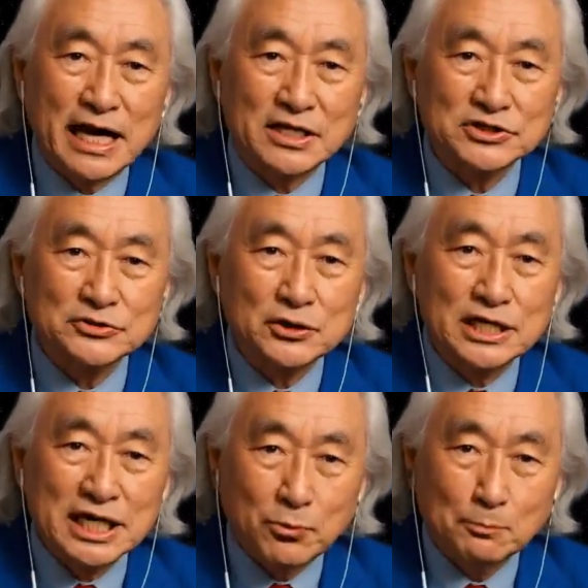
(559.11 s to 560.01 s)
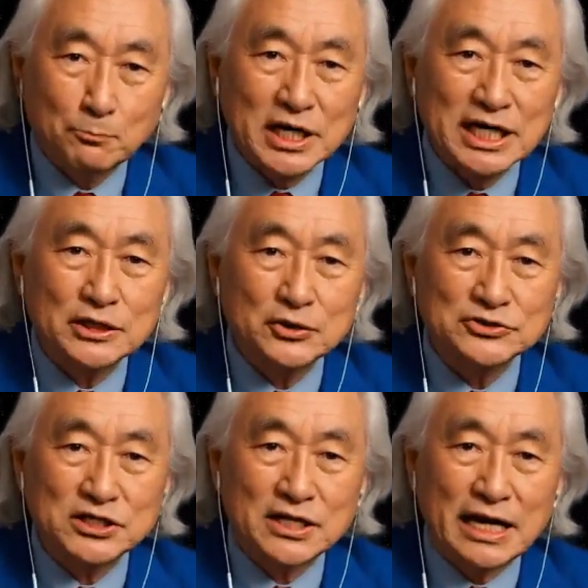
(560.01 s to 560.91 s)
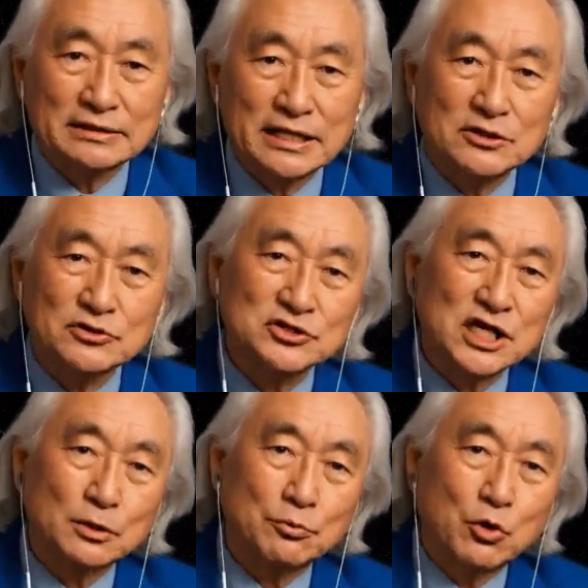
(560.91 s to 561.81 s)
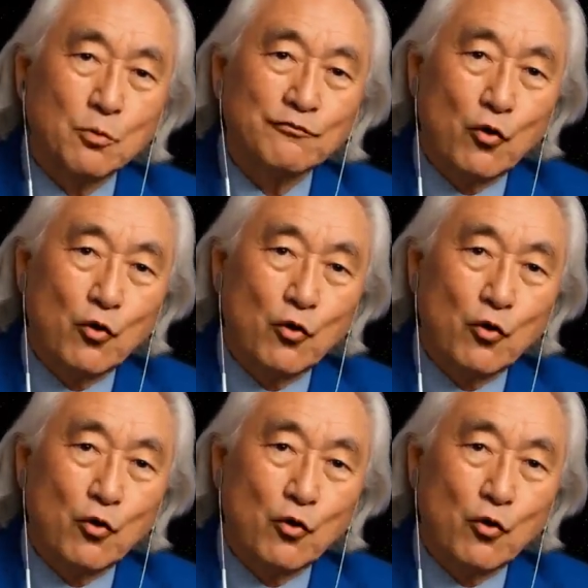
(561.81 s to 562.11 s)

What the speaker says: supernova explosions and black holes and stuff.